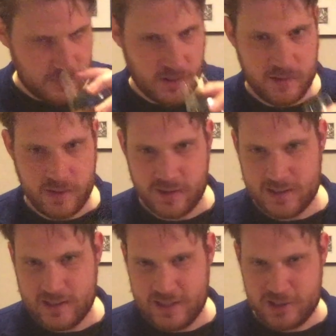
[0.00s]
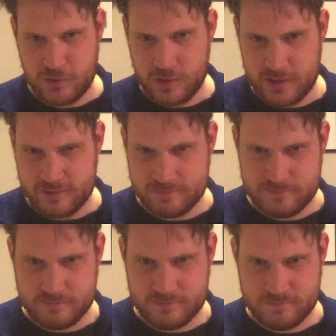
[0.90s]
And then a lingering
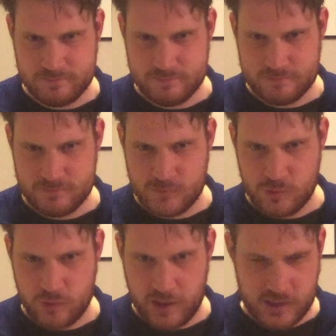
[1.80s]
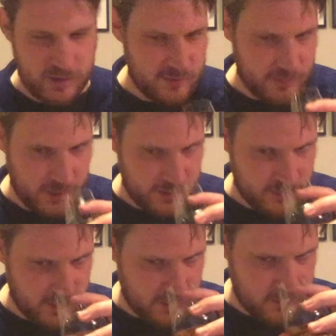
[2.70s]
grainy
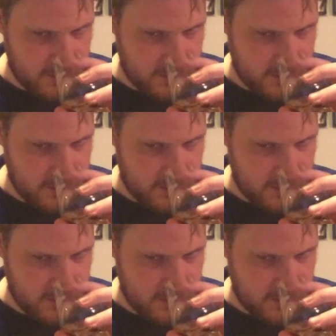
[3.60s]
spice note.